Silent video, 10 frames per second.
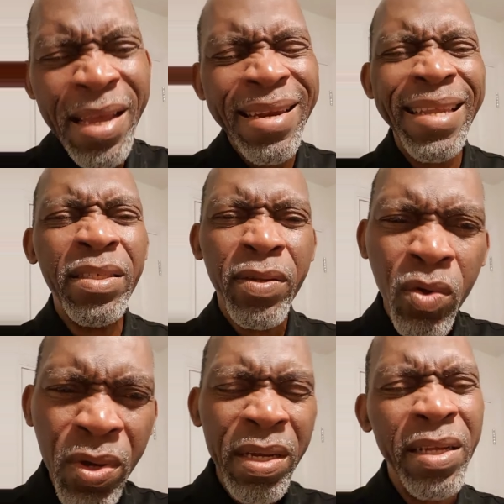
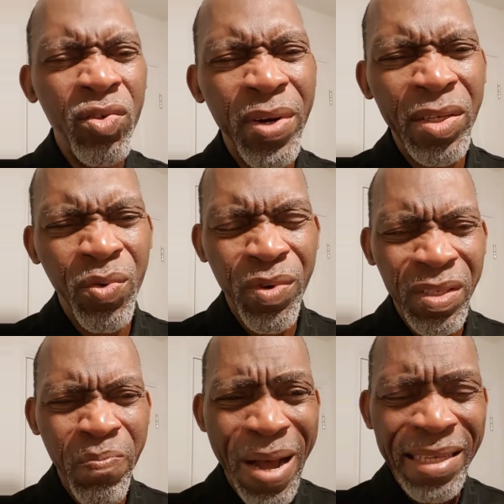disloyal, and
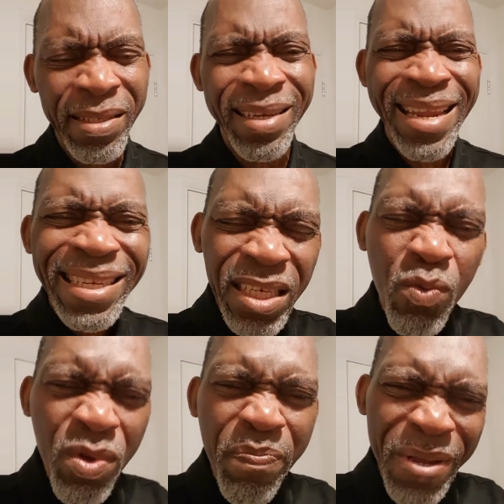treacherous bastard. And she
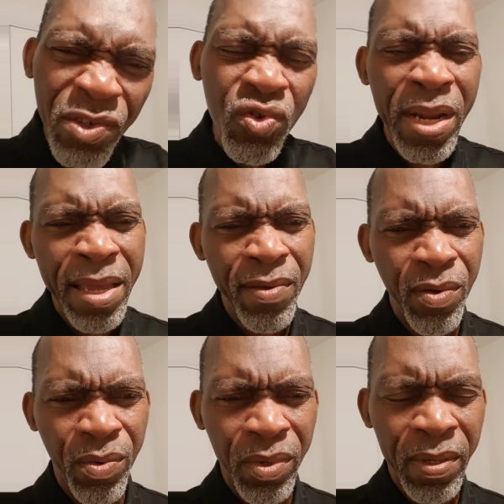will betray you.